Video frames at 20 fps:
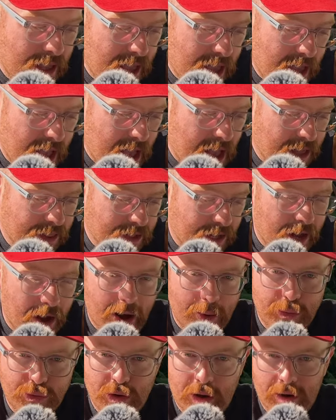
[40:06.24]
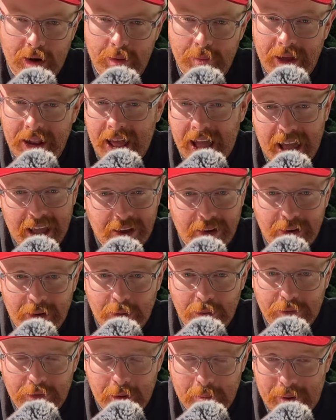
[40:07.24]
as you can hear, I'm struggling a bit. I'm going to go
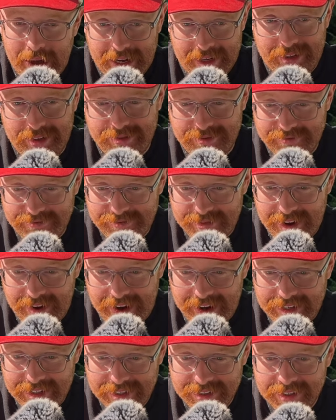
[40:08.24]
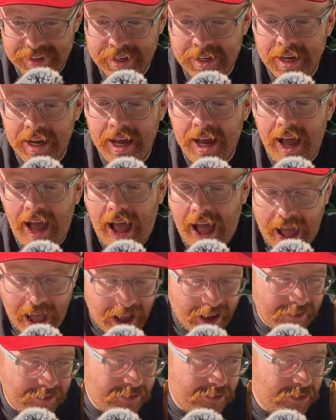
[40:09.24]
for a pint. All right.
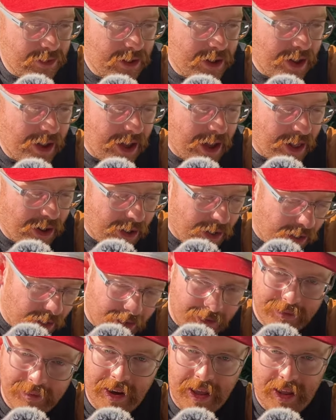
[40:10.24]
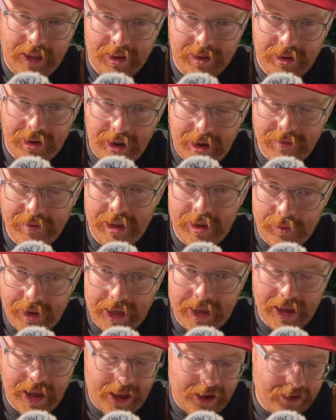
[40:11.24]
Have a lovely, lovely
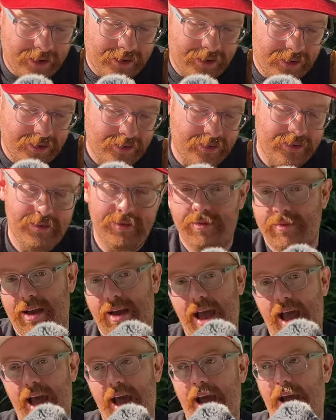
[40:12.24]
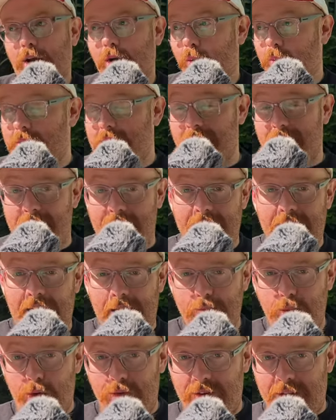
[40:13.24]
weekend. Uh, go see the Kneecap
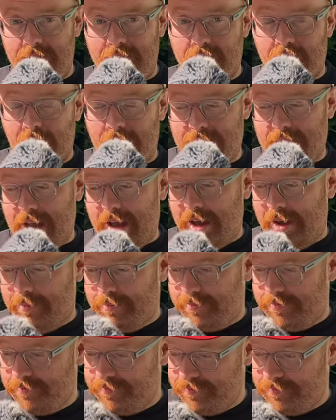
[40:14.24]
movie if you've got time.